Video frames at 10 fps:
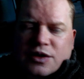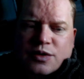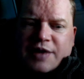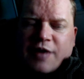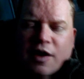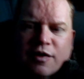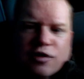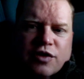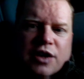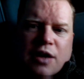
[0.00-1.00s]

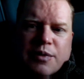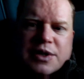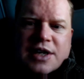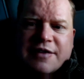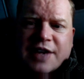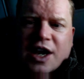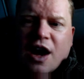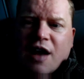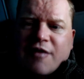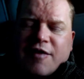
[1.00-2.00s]
2500 like we said if you
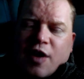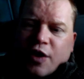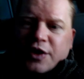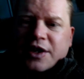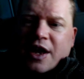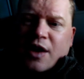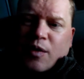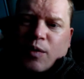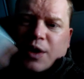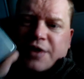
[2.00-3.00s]
can't find
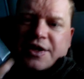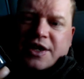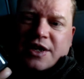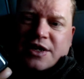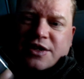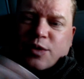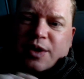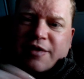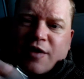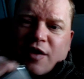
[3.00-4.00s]
one of these the
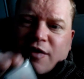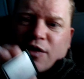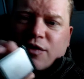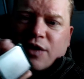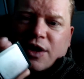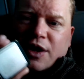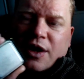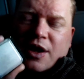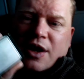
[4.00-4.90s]
2500 uh,